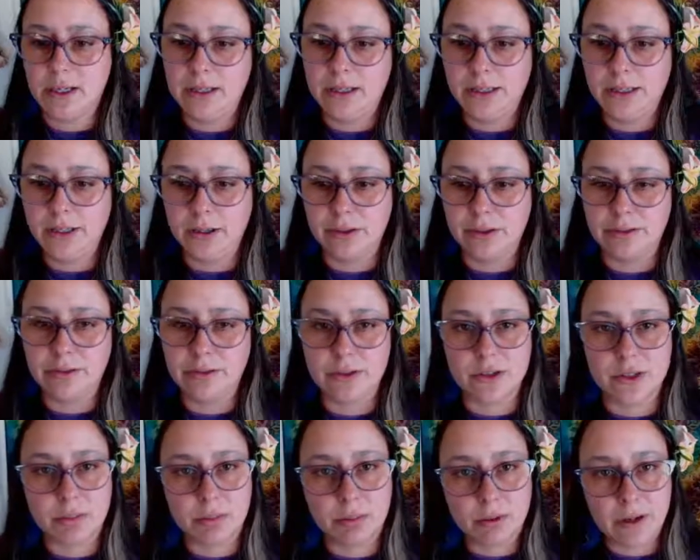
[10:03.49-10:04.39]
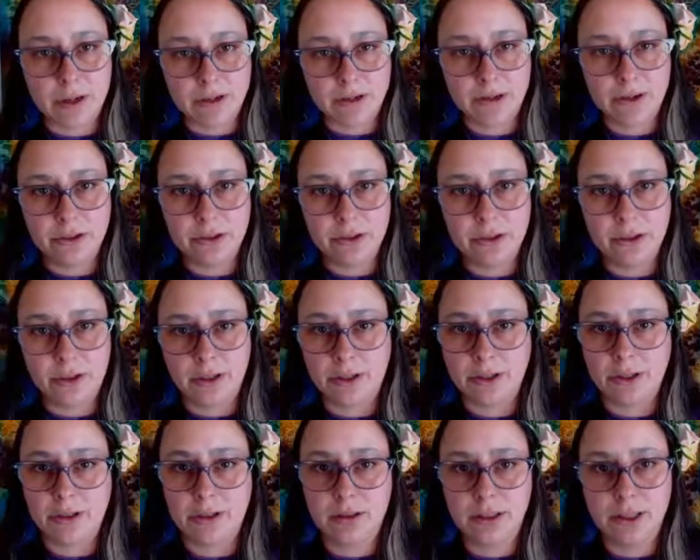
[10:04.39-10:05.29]
If there's a predator
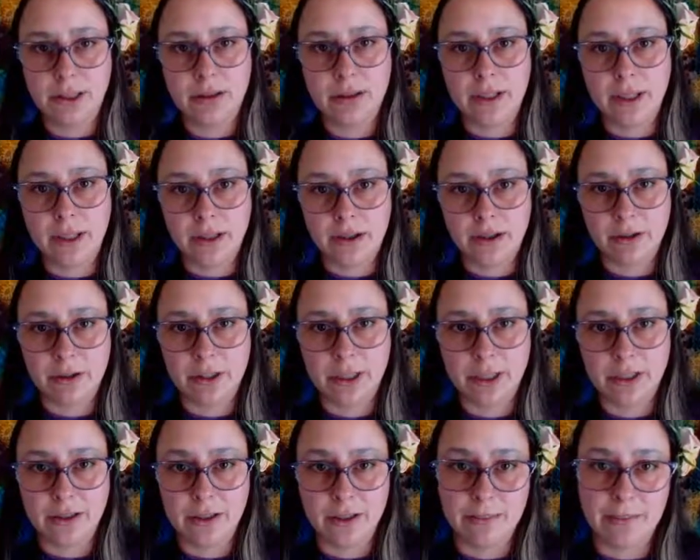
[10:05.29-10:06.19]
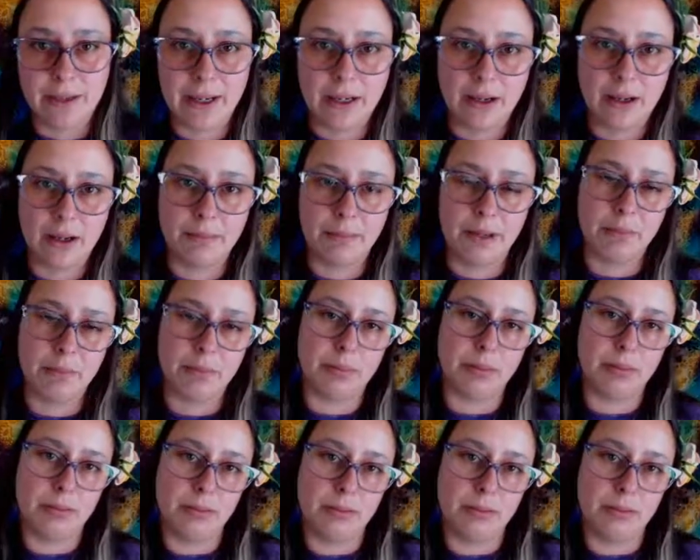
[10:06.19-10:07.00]
in the area, they may come up